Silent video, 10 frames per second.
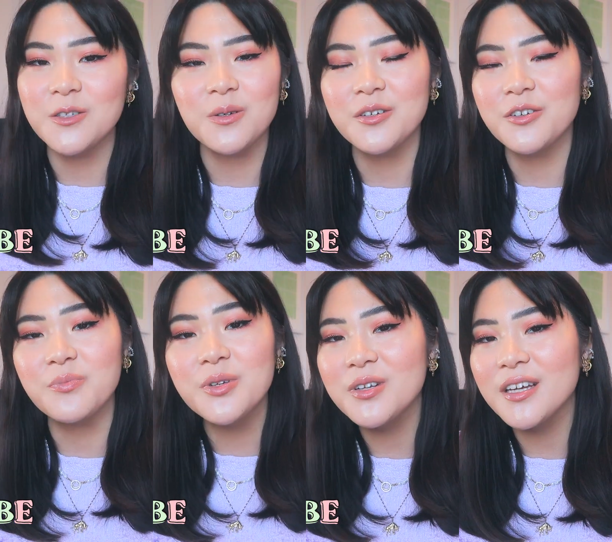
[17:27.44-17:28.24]
I do a lot
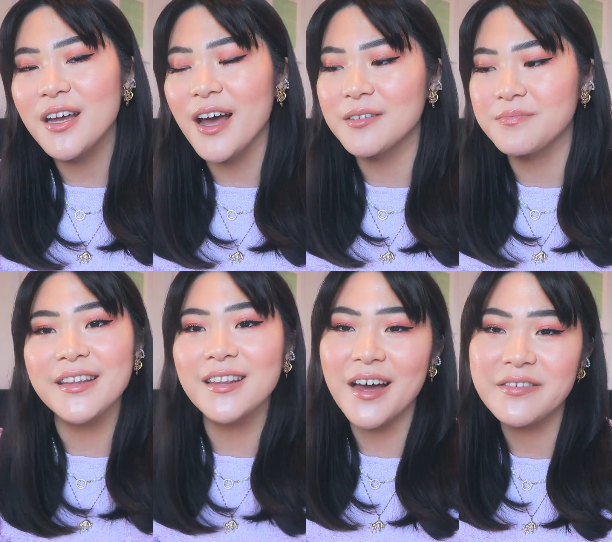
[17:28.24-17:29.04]
of beauty
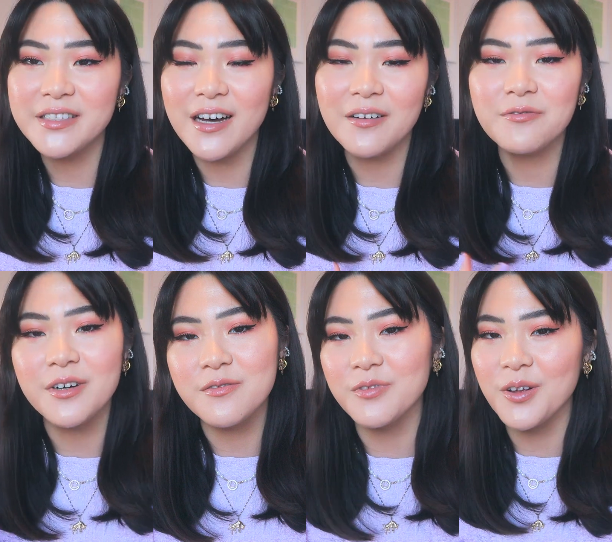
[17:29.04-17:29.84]
and lifestyle and
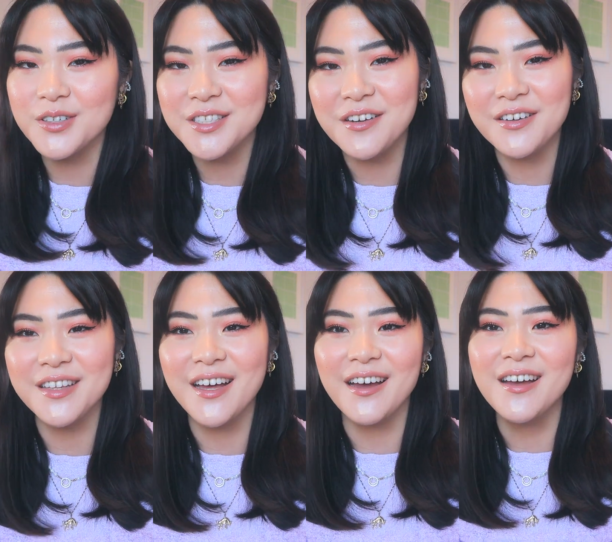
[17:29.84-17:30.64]
fun vlogs here
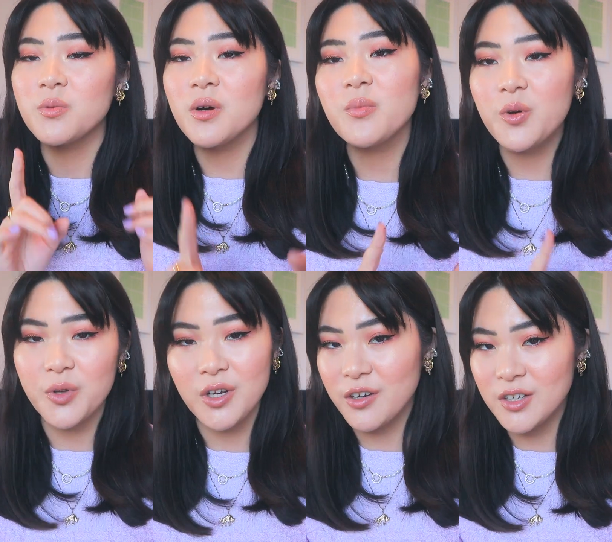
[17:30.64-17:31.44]
and there. If you want more
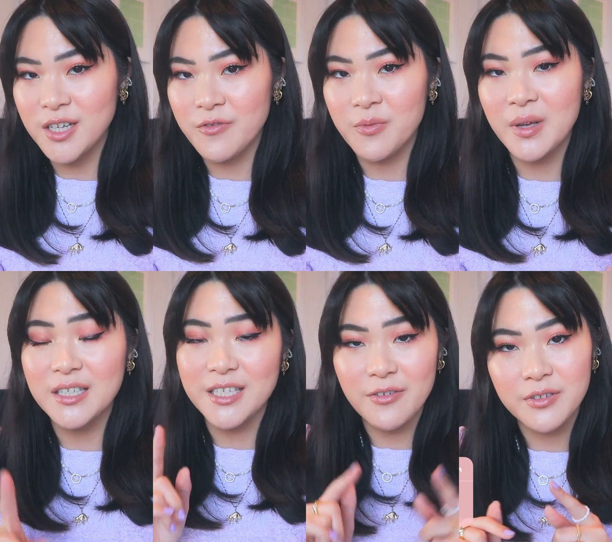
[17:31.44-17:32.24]
beauty content from
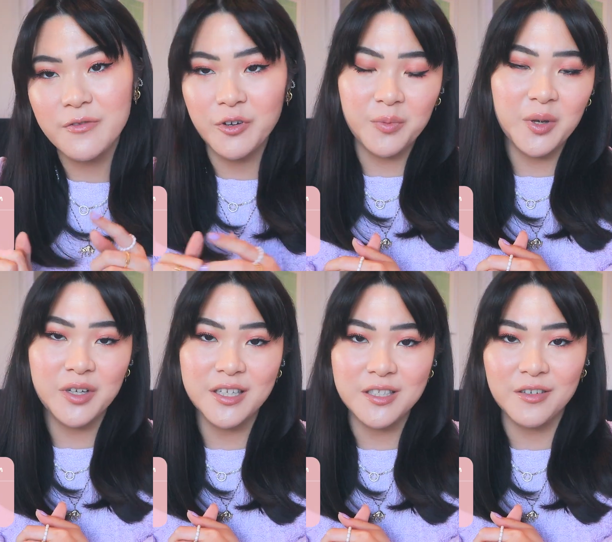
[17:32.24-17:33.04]
me, definitely follow me
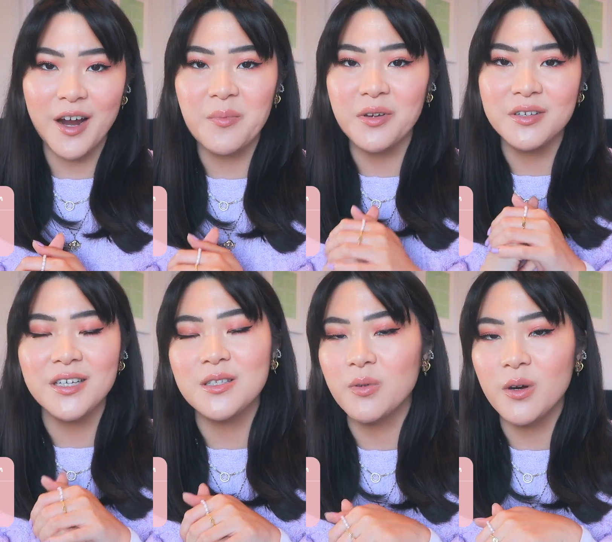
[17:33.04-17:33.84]
on Instagram
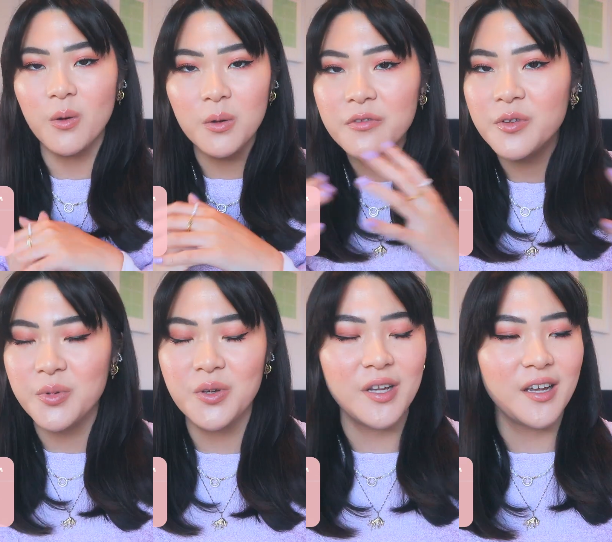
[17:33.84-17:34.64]
because that's where all of the
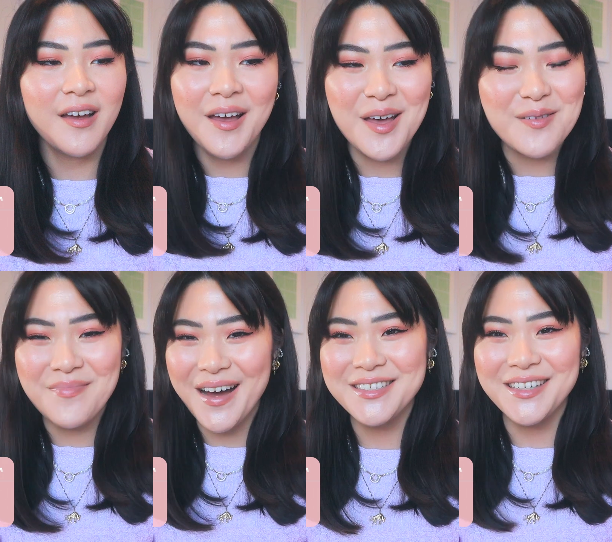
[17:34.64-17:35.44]
beauty
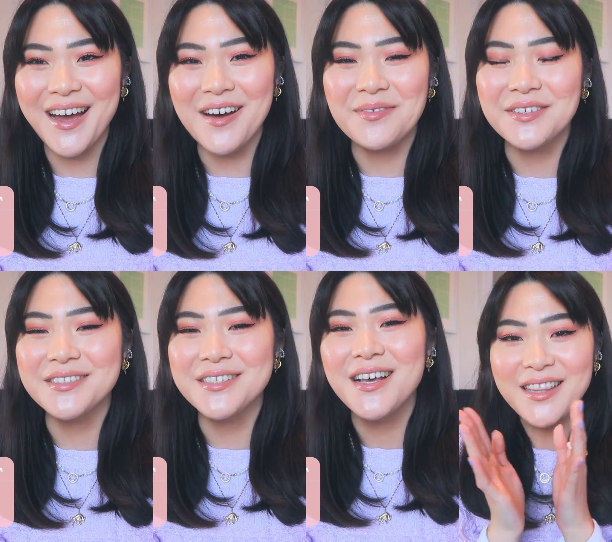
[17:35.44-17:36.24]
magic
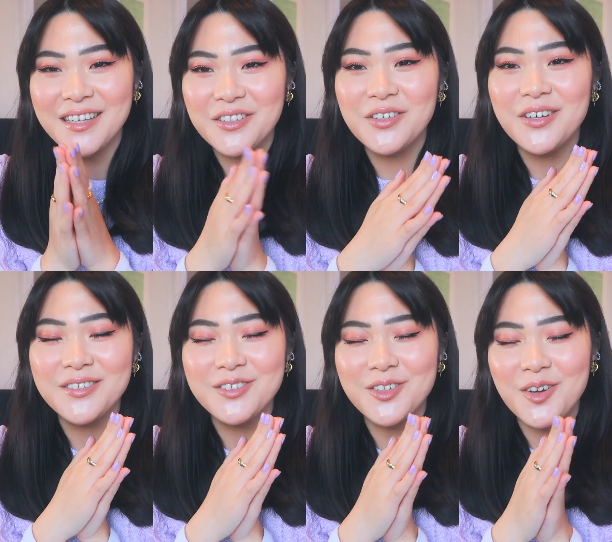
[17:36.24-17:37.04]
happens. Thank
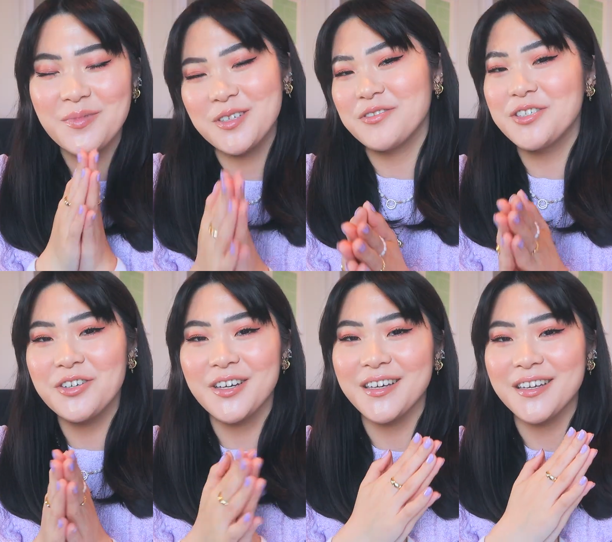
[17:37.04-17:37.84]
you so much for
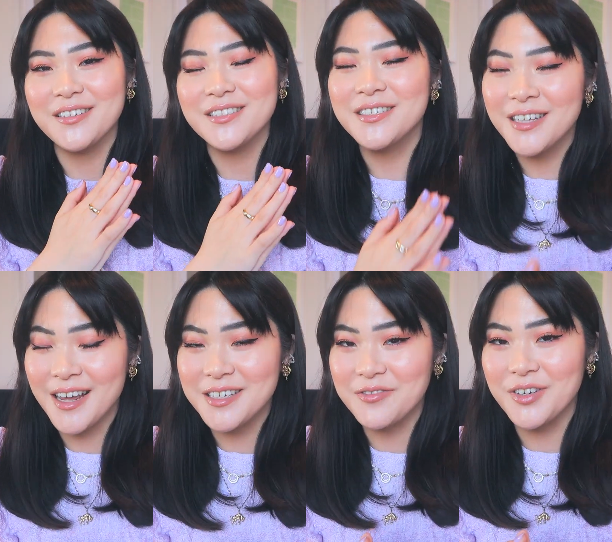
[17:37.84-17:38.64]
tuning in to
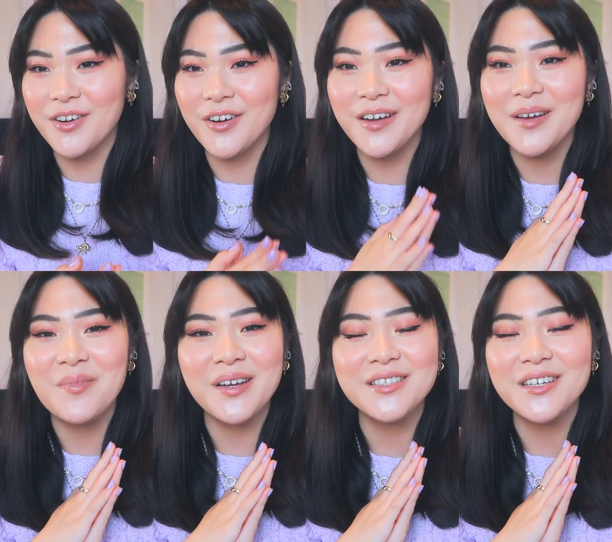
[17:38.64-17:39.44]
today's video.
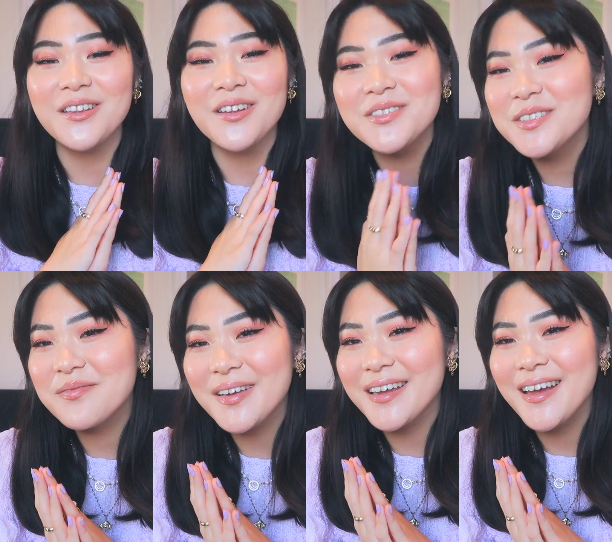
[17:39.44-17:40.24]
It means a lot
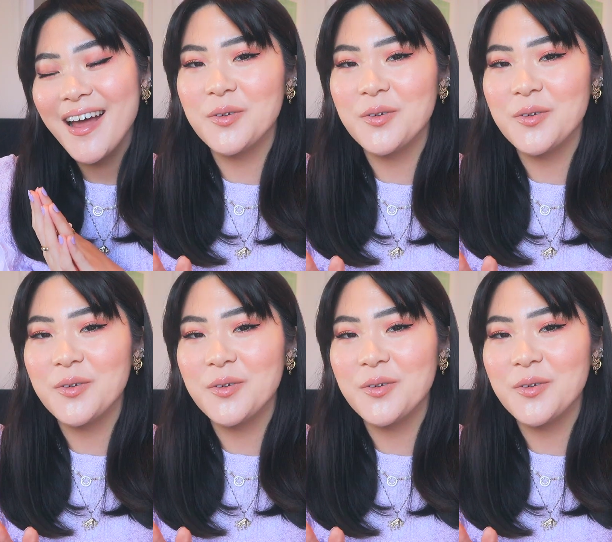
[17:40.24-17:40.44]
to me.